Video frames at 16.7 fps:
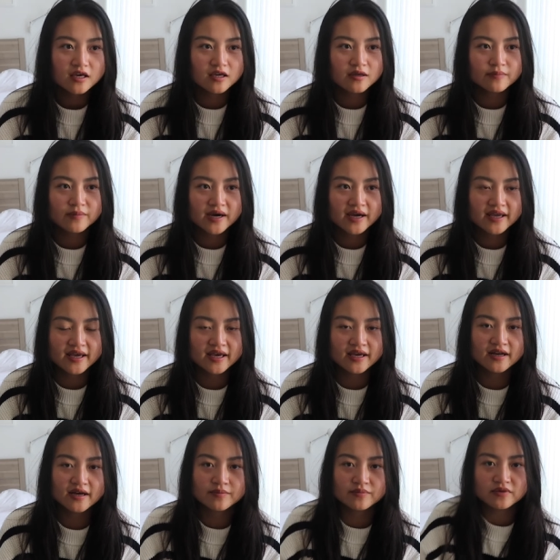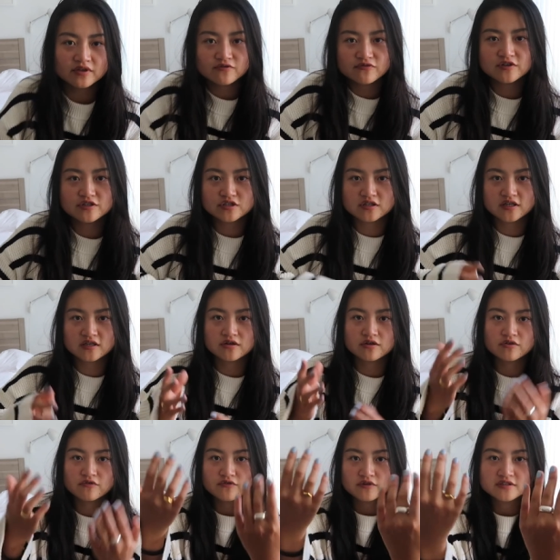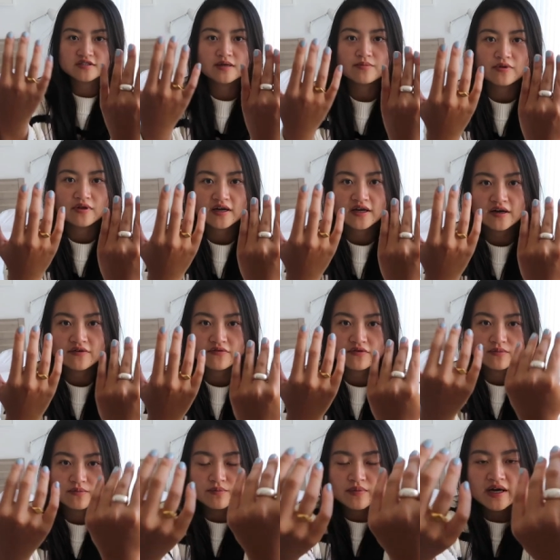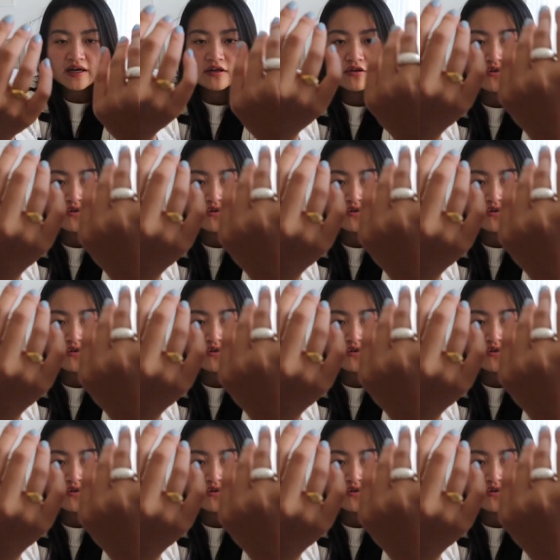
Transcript: in my head, I'm envisioning, you know, for example, I have my